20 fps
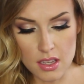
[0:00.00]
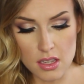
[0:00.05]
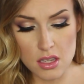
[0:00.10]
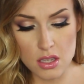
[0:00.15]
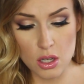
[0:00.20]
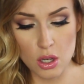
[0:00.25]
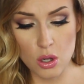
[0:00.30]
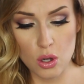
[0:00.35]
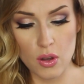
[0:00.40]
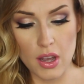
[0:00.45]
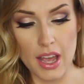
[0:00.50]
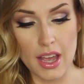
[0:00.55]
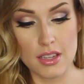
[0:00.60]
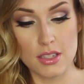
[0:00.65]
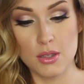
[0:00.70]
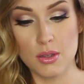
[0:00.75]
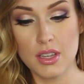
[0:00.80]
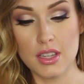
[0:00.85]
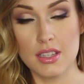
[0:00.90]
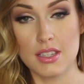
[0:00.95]
So
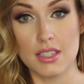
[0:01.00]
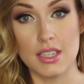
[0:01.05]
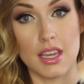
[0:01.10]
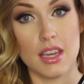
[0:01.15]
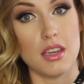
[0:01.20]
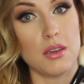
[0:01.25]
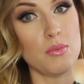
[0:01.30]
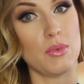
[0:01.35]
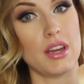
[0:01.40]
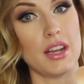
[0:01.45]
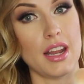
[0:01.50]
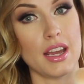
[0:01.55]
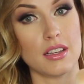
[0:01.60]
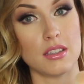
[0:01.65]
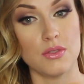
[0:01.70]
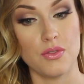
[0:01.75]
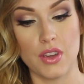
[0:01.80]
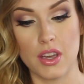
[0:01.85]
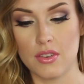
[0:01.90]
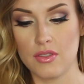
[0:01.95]
as you can see, my
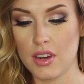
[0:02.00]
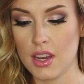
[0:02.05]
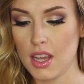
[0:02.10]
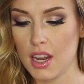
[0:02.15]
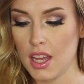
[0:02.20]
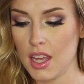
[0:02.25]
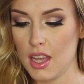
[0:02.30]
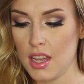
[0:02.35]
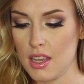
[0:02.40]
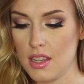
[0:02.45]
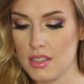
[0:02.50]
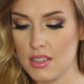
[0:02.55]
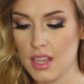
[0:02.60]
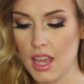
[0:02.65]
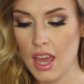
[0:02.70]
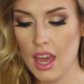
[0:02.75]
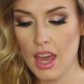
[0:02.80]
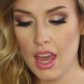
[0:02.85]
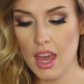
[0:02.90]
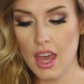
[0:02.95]
next favorite is
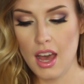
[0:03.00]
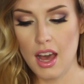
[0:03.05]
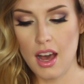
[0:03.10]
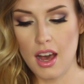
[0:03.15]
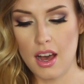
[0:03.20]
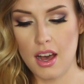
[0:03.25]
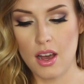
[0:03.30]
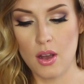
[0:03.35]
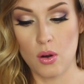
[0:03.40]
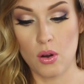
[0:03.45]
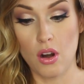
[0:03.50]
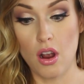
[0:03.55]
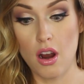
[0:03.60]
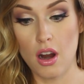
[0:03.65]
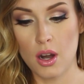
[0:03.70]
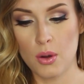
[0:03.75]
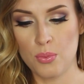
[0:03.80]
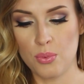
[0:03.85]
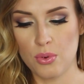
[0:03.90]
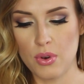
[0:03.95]
uh, or
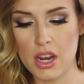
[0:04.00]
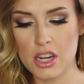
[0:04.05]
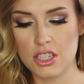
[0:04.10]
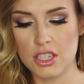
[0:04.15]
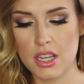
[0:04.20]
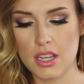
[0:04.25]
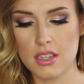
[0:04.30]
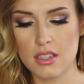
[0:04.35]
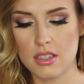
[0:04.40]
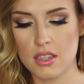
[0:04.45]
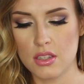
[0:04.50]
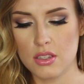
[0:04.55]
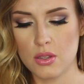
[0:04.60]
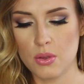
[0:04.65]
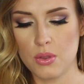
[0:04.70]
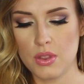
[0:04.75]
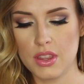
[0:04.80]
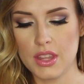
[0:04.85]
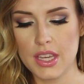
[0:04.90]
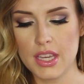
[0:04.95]
are brushes.
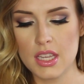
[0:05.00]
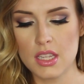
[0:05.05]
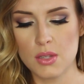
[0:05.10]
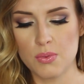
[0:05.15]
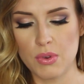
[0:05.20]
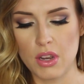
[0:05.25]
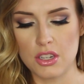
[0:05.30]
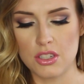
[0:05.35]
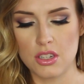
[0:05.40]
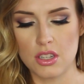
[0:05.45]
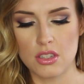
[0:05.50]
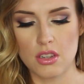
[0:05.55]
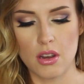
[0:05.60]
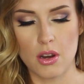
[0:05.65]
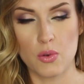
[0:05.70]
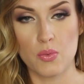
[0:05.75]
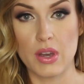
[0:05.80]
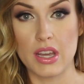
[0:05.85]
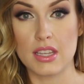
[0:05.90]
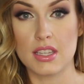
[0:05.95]
So these brushes
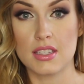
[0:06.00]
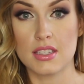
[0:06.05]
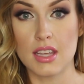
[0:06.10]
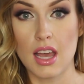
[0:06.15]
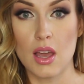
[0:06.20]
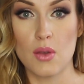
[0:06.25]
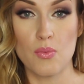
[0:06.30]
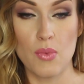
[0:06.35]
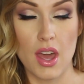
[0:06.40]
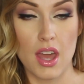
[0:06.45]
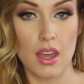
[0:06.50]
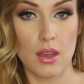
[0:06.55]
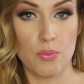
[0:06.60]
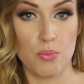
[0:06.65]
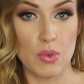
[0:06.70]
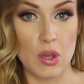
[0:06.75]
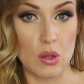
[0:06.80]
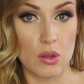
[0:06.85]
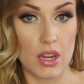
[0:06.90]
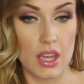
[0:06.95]
are by
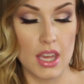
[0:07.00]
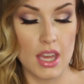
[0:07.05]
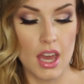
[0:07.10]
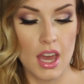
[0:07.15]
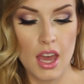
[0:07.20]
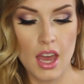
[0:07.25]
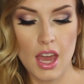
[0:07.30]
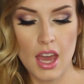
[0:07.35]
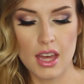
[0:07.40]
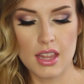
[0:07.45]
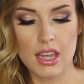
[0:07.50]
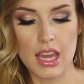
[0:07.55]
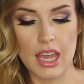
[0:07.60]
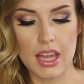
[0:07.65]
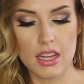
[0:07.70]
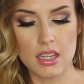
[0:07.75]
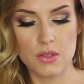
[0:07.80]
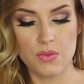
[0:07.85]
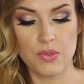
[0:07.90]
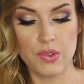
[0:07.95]
SayMe Beauty.
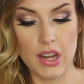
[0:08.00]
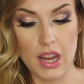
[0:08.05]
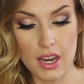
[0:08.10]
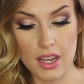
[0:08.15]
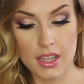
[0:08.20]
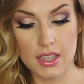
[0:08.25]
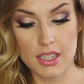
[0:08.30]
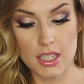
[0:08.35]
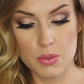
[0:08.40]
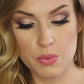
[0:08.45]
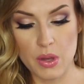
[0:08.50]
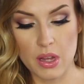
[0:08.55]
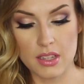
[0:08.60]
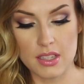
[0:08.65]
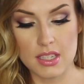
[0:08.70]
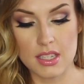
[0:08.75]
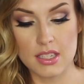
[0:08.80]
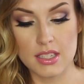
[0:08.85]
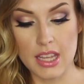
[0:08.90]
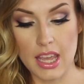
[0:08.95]
It is phonetically
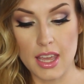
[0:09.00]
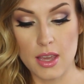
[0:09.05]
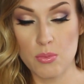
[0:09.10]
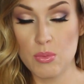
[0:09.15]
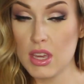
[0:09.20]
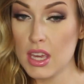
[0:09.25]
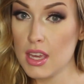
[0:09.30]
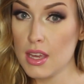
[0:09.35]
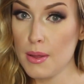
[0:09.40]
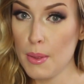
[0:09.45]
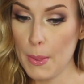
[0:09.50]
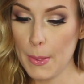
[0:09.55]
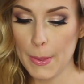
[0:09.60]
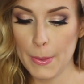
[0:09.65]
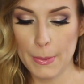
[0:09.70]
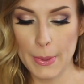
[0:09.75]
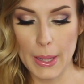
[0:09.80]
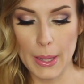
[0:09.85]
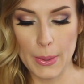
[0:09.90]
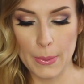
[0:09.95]
spelled Samey,
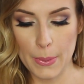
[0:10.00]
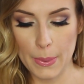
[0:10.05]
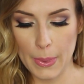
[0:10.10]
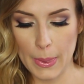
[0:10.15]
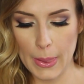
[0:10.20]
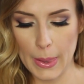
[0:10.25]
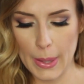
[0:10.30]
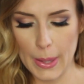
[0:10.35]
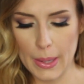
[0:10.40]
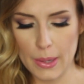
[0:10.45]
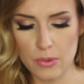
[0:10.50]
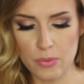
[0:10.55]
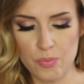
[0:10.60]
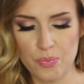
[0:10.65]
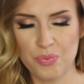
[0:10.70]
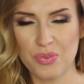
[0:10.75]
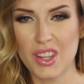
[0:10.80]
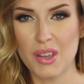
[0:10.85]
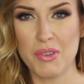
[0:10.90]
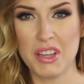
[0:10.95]
but
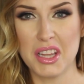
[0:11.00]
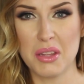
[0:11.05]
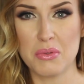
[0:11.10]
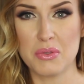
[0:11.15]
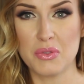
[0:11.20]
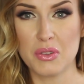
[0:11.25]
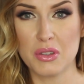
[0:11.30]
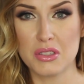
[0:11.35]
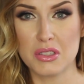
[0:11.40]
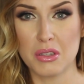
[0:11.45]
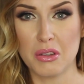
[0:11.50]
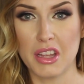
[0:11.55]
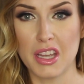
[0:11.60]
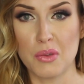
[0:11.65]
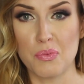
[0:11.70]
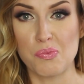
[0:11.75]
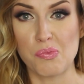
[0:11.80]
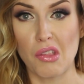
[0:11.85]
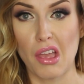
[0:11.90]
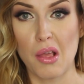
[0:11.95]
my lips feel so
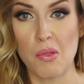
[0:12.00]
like